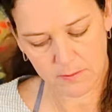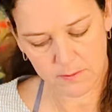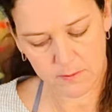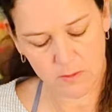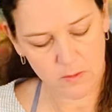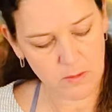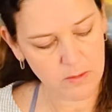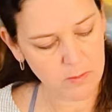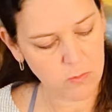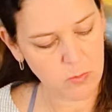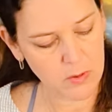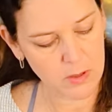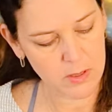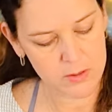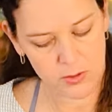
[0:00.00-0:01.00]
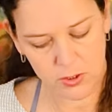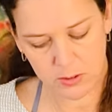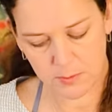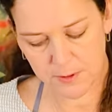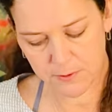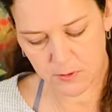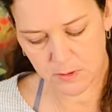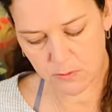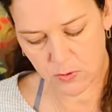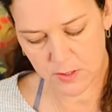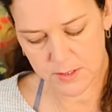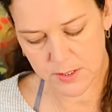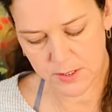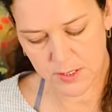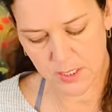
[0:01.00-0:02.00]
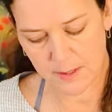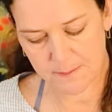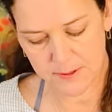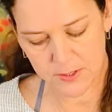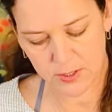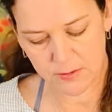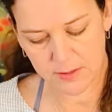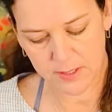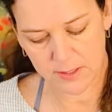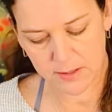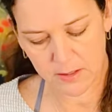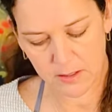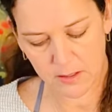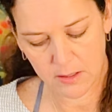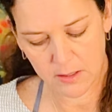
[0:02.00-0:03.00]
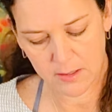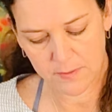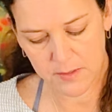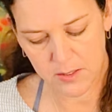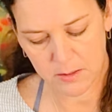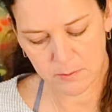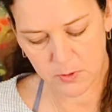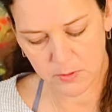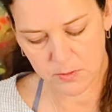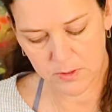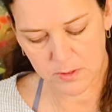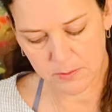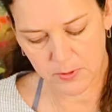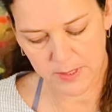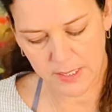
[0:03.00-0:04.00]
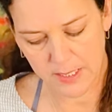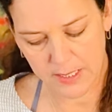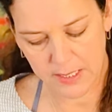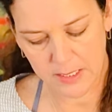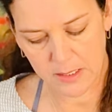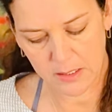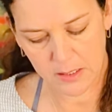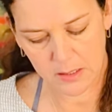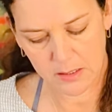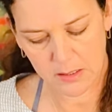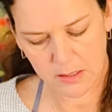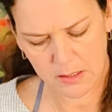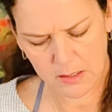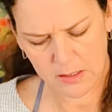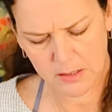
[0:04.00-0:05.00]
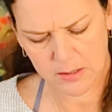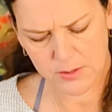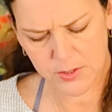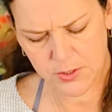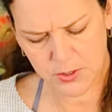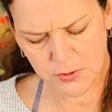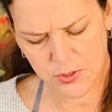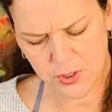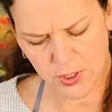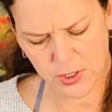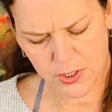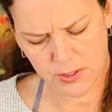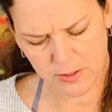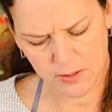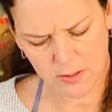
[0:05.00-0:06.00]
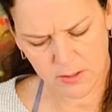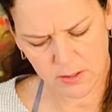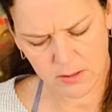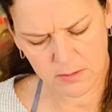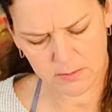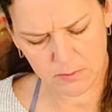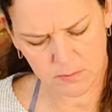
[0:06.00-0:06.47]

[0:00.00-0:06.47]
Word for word: Four of Wands. Show me Four of Wands is the opportunity this moon is bringing in to secure.